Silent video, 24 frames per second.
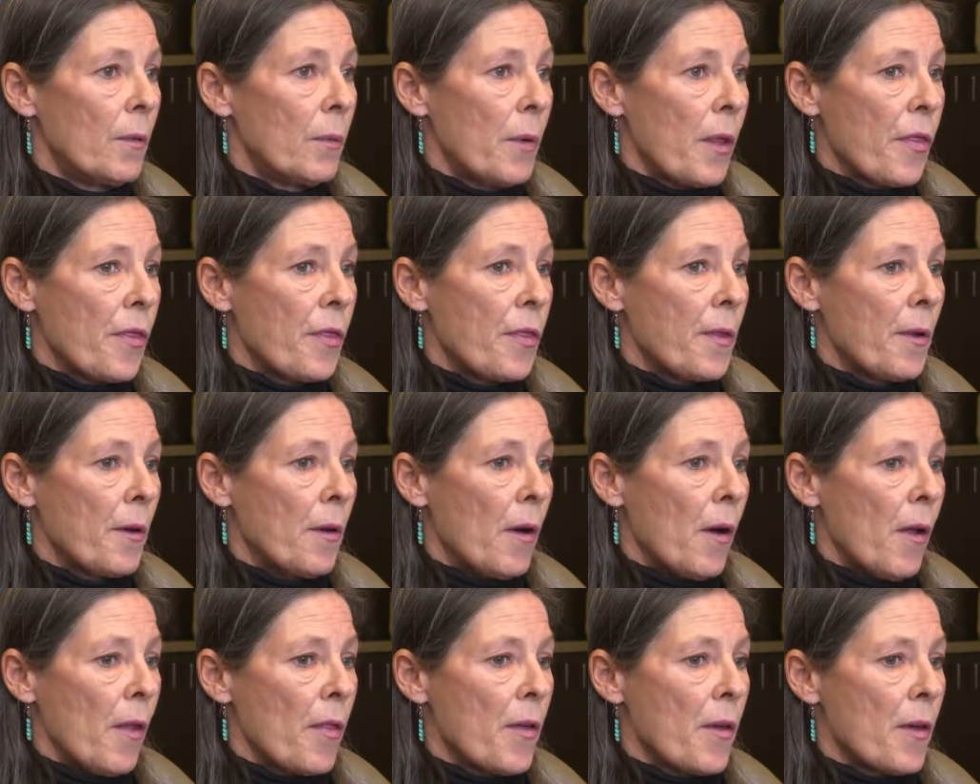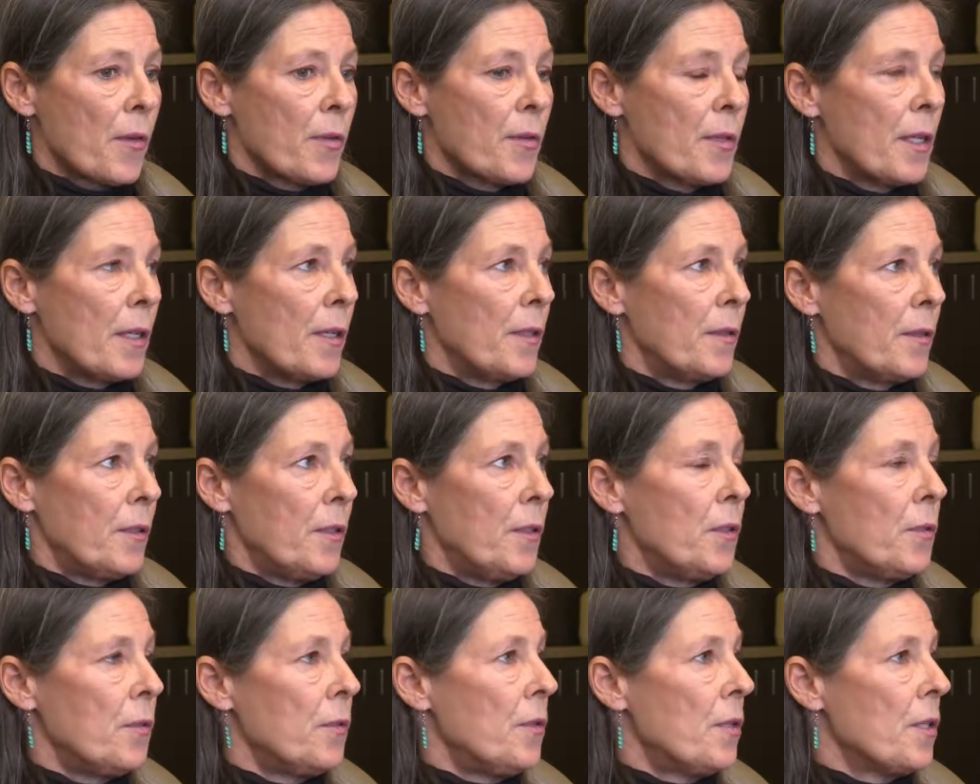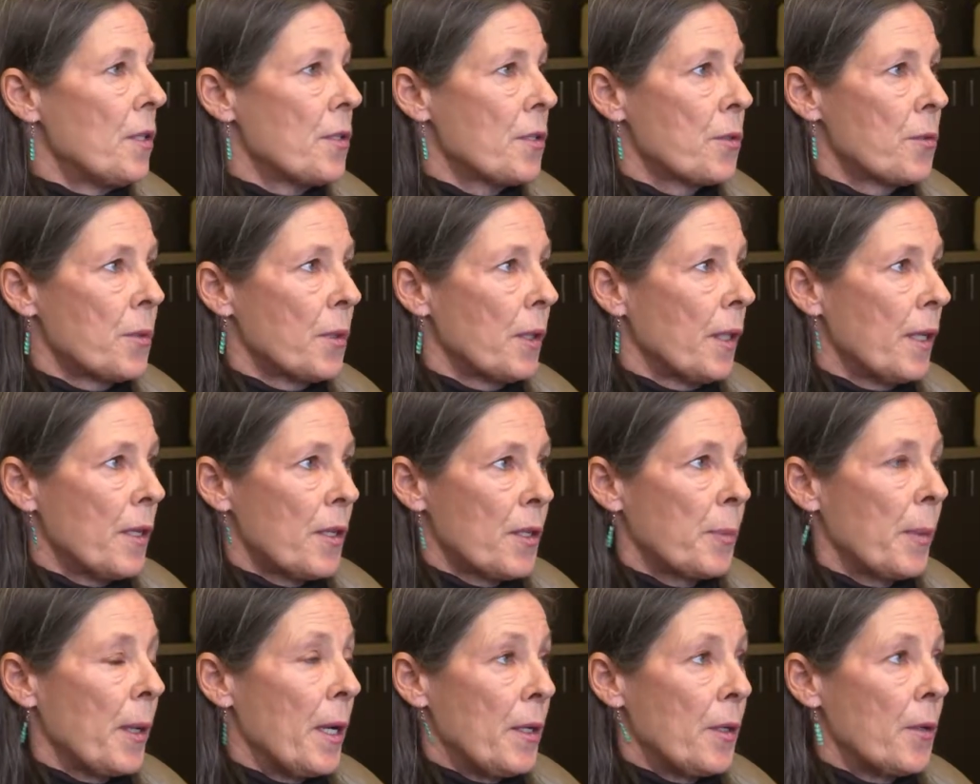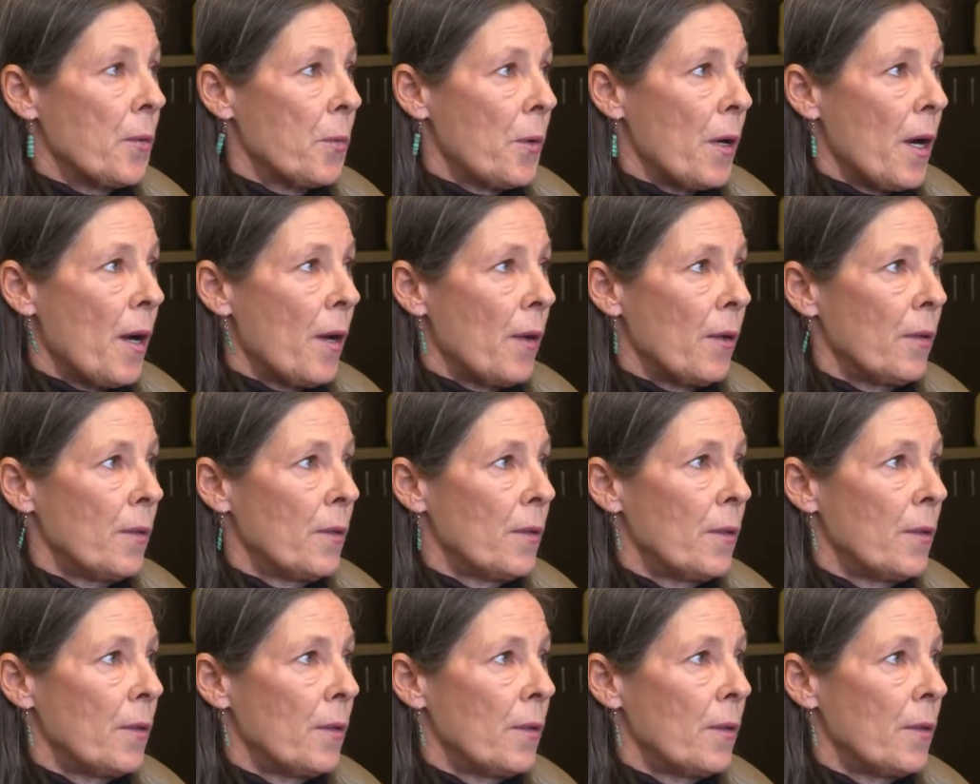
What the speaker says: with all this, and you just really explained it well.